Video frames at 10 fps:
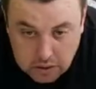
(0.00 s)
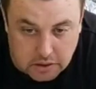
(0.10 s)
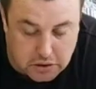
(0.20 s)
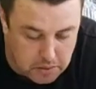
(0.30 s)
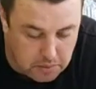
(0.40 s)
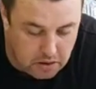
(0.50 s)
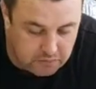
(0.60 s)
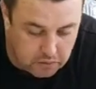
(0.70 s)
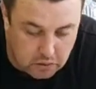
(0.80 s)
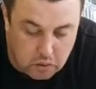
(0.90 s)
of the turbo
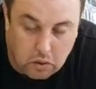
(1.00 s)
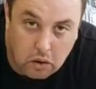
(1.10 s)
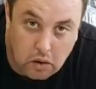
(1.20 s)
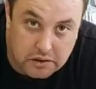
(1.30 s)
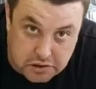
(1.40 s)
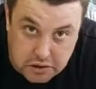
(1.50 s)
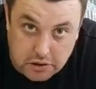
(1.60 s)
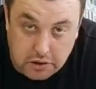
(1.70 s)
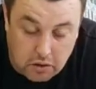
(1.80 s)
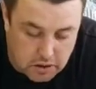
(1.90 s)
for the coolant lines. I'll show
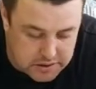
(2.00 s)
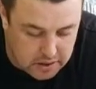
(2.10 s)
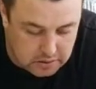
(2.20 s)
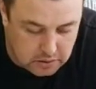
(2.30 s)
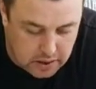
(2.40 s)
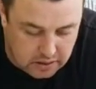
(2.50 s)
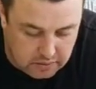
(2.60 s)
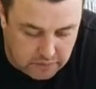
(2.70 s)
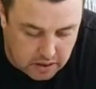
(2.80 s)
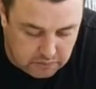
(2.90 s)
you guys how to do that in
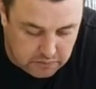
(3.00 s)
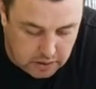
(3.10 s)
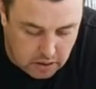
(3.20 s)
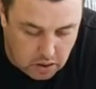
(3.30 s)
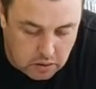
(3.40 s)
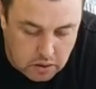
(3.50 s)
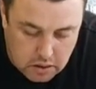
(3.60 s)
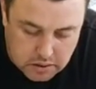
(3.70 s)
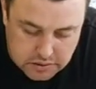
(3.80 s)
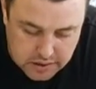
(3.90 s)
the other video.
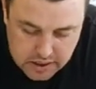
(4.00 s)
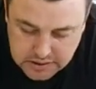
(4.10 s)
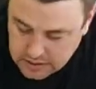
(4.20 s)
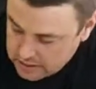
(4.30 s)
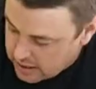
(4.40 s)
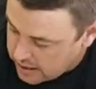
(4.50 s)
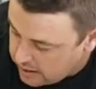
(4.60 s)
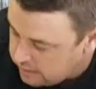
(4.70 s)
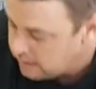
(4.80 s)
So that's it there.